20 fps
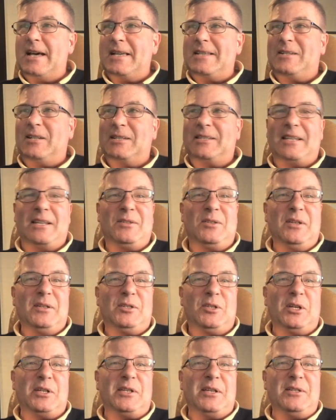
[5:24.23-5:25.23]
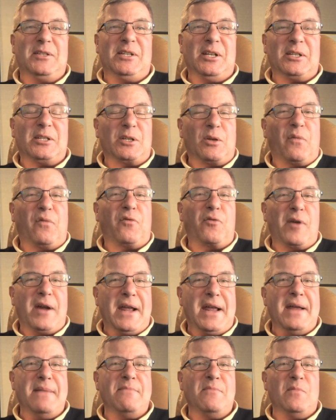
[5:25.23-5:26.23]
Just to
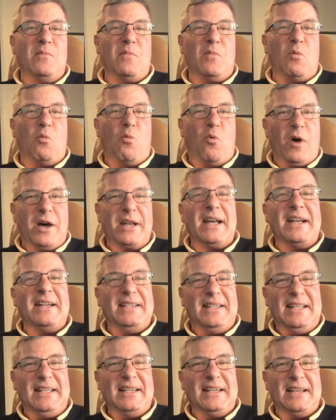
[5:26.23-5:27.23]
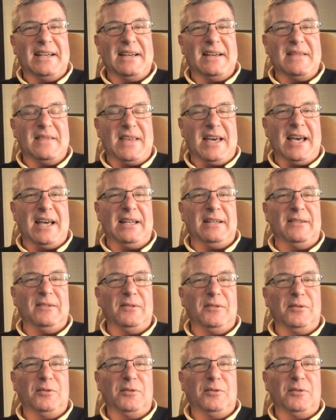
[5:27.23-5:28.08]
frame one idea that